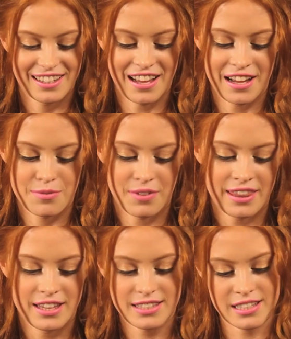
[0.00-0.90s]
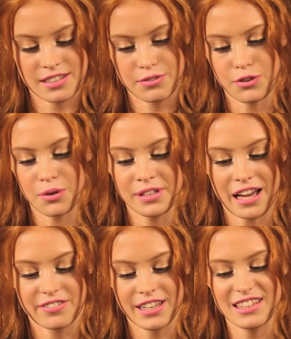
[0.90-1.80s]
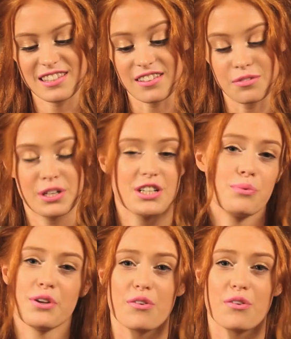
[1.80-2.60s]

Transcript: and this is from Kath Kidston, which I wouldn't